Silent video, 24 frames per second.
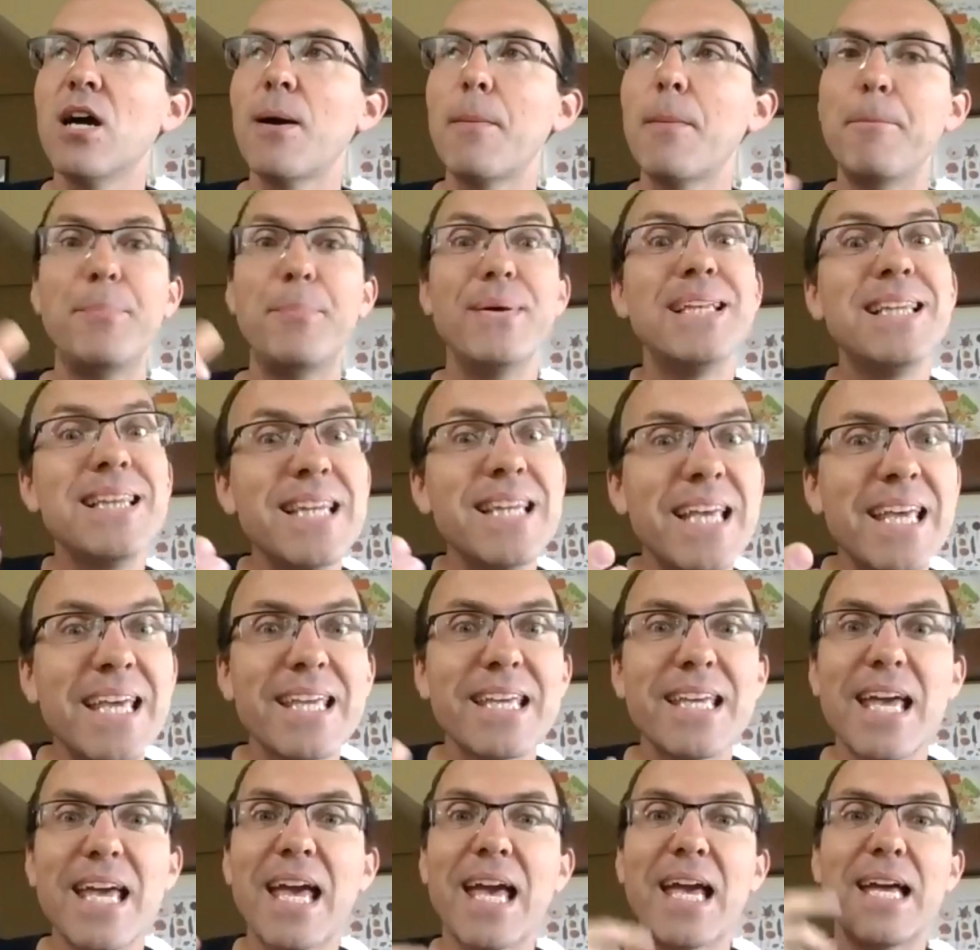
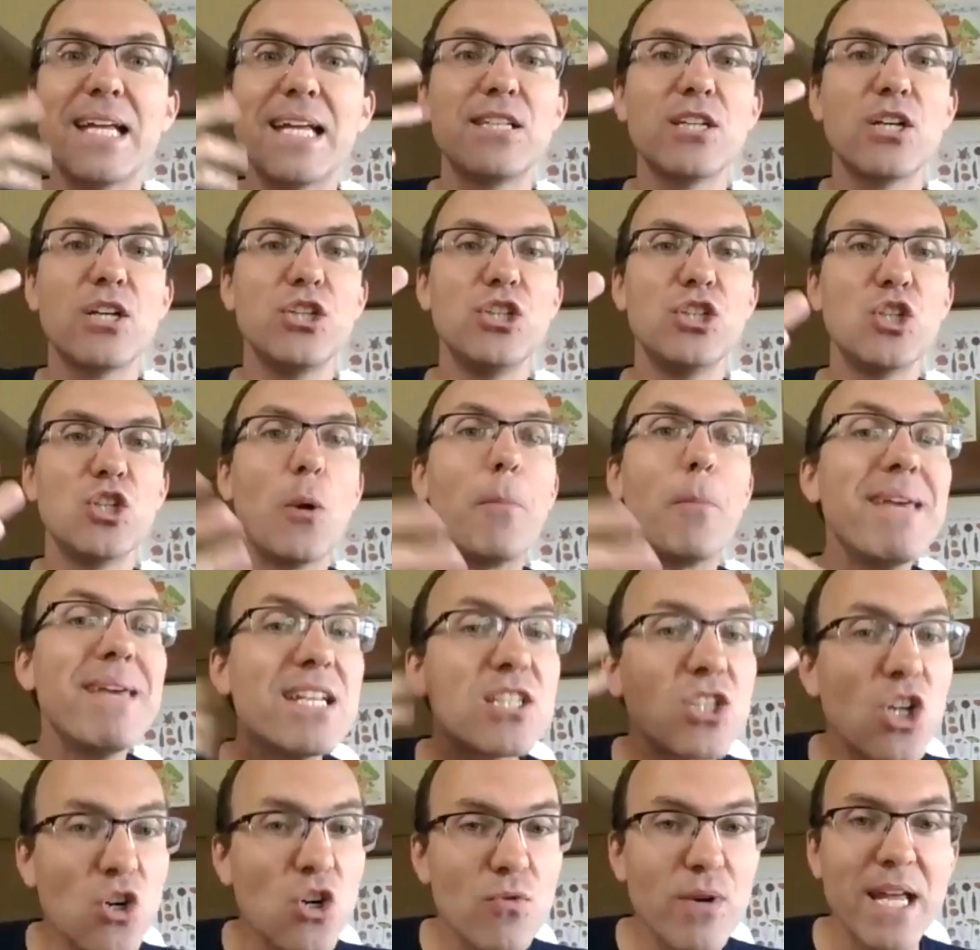billing and
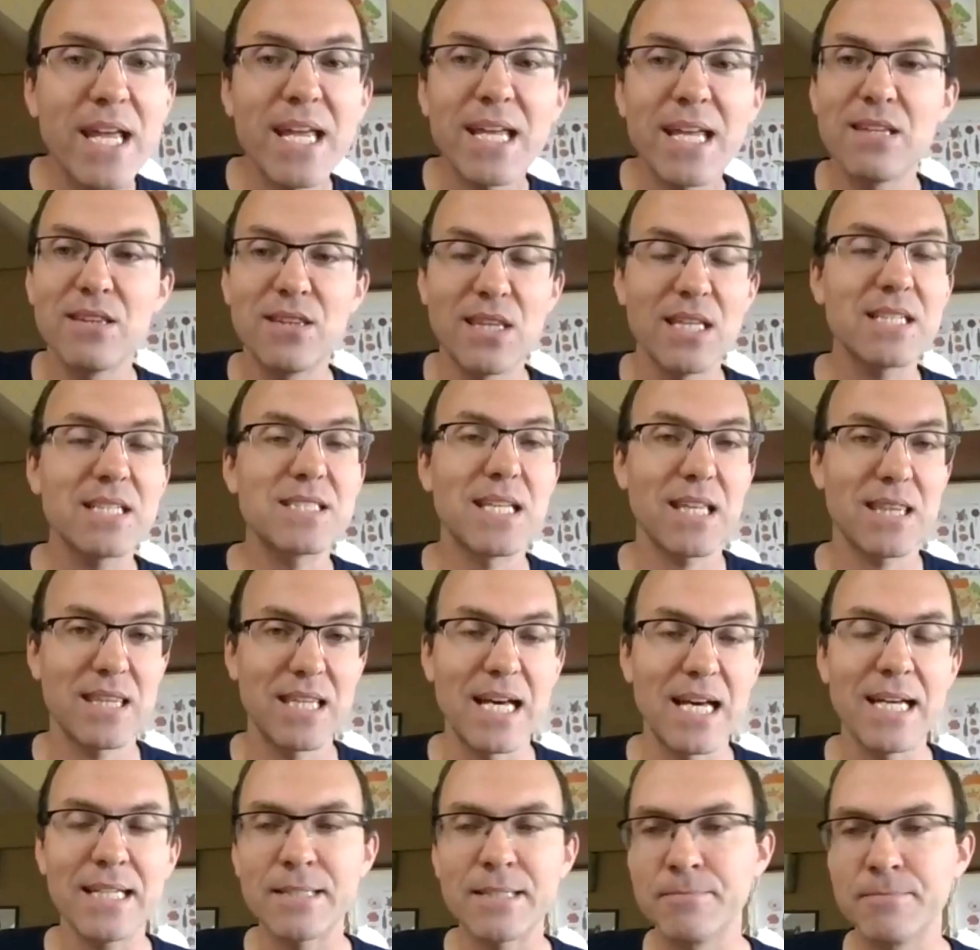metering and things like
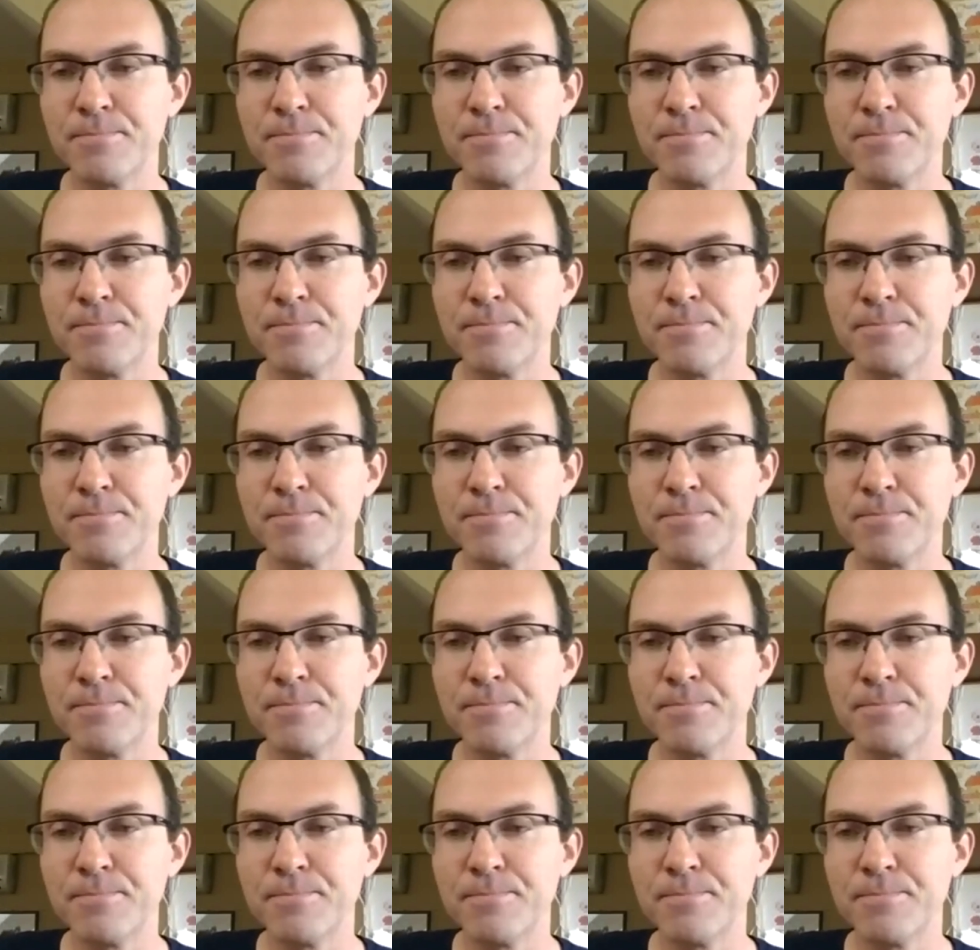that.